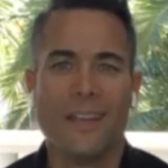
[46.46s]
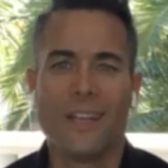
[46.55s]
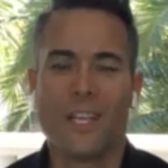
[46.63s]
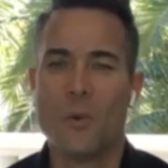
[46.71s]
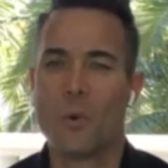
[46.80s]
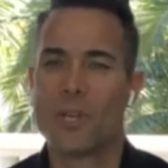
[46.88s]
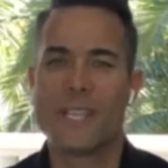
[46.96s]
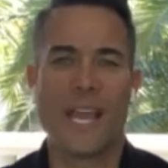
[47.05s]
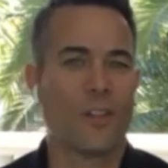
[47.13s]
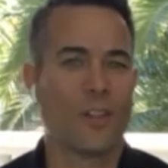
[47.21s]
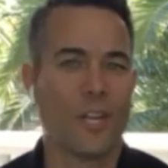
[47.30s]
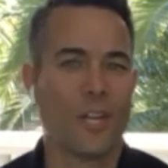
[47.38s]
you were
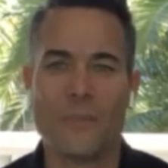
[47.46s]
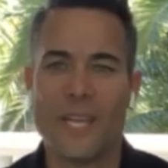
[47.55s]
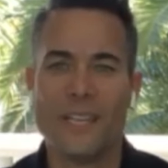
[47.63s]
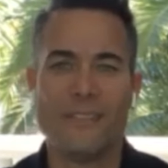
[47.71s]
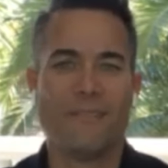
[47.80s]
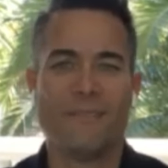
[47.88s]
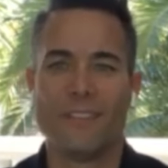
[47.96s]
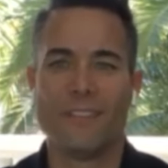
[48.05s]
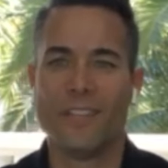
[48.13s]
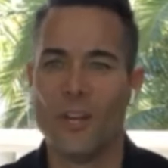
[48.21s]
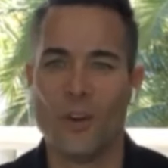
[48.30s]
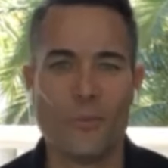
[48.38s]
telling them that
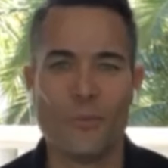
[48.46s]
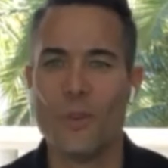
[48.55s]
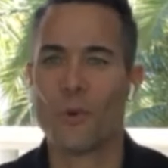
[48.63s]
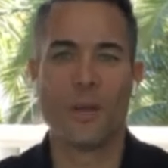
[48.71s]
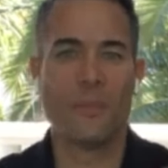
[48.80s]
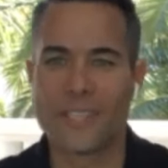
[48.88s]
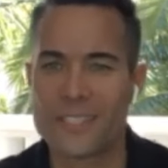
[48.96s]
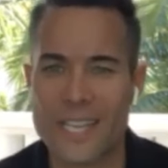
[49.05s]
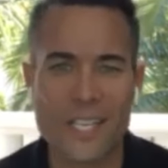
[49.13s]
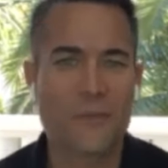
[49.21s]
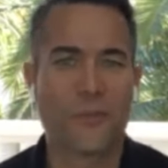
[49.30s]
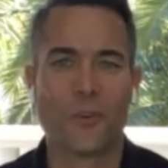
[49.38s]
you know you were going to be
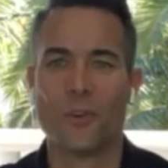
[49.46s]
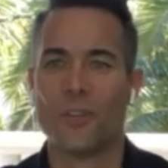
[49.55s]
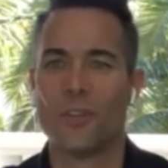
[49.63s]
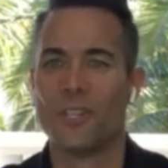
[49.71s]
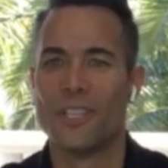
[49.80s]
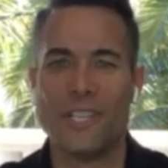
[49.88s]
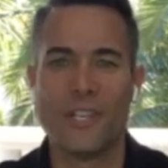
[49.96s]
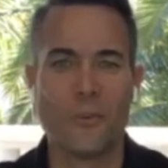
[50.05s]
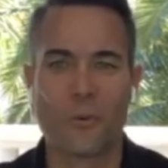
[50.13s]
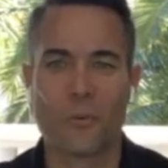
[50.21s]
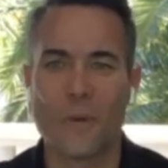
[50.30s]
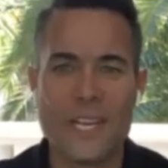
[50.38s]
successful and
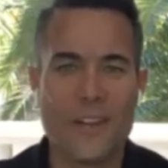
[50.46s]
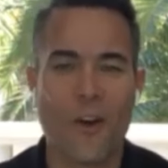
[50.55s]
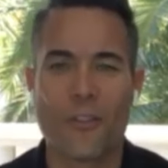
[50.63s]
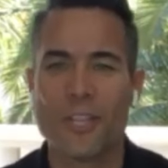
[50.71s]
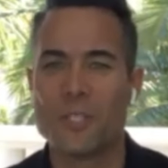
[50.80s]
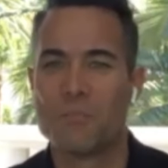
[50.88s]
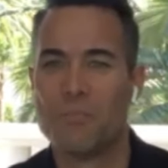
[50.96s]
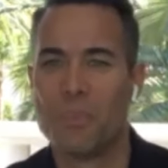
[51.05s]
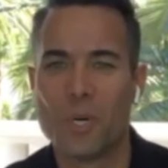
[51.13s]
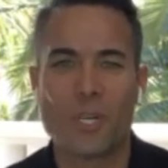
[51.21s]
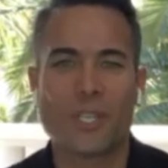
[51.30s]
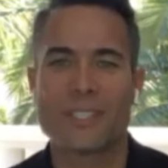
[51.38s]
you were reading all these
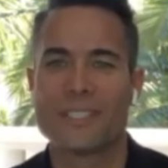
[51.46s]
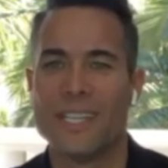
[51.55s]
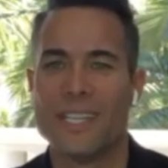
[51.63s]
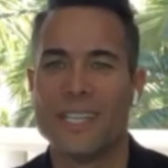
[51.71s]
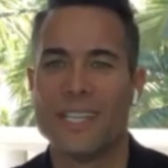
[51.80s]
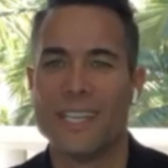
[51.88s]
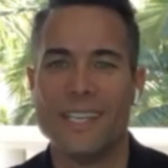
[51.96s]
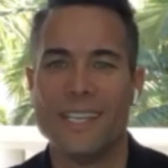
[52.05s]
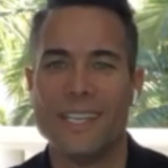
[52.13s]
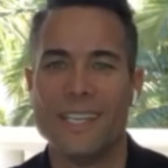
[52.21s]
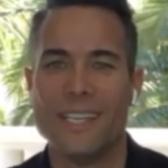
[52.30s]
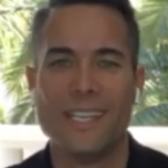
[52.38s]
books and yeah